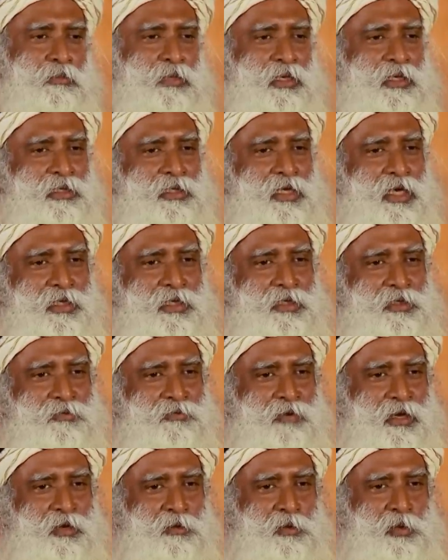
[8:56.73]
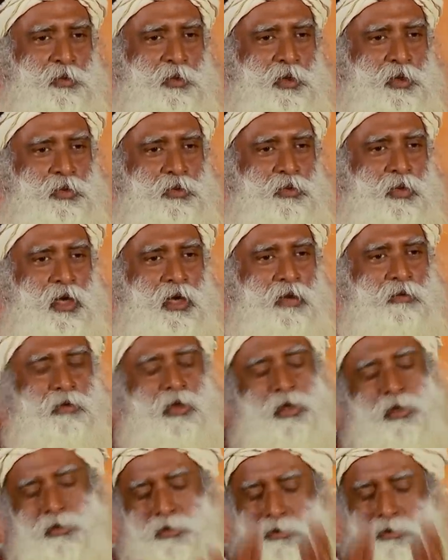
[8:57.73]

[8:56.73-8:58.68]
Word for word: be satisfied with what you have,